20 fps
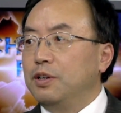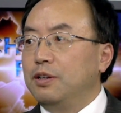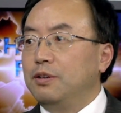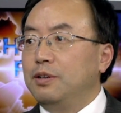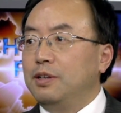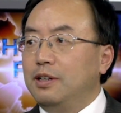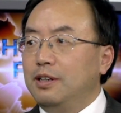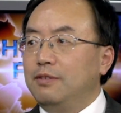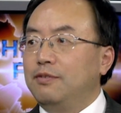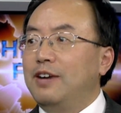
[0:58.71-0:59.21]

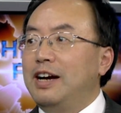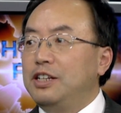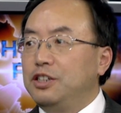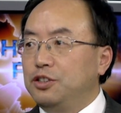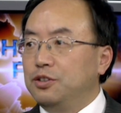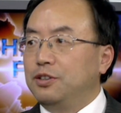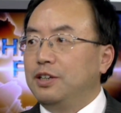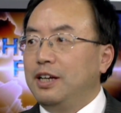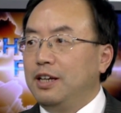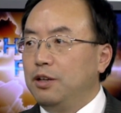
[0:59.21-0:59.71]

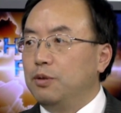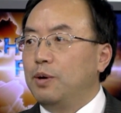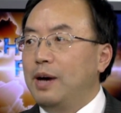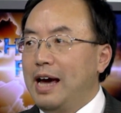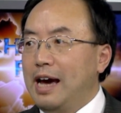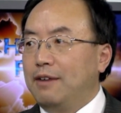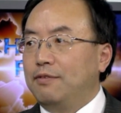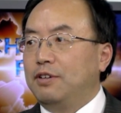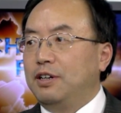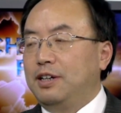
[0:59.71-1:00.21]
Eventually, you will
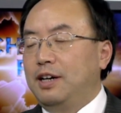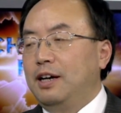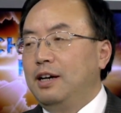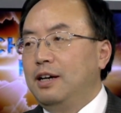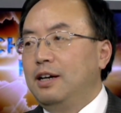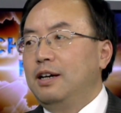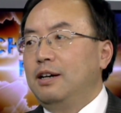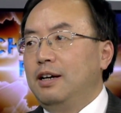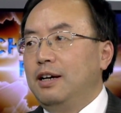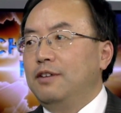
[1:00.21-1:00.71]
have an
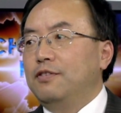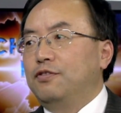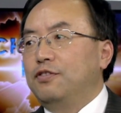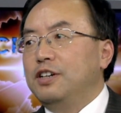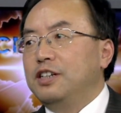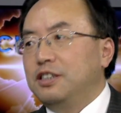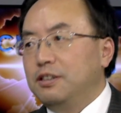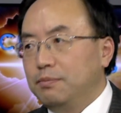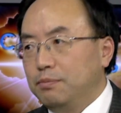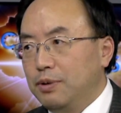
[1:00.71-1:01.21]

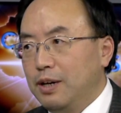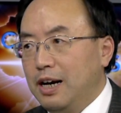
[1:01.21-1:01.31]
inflation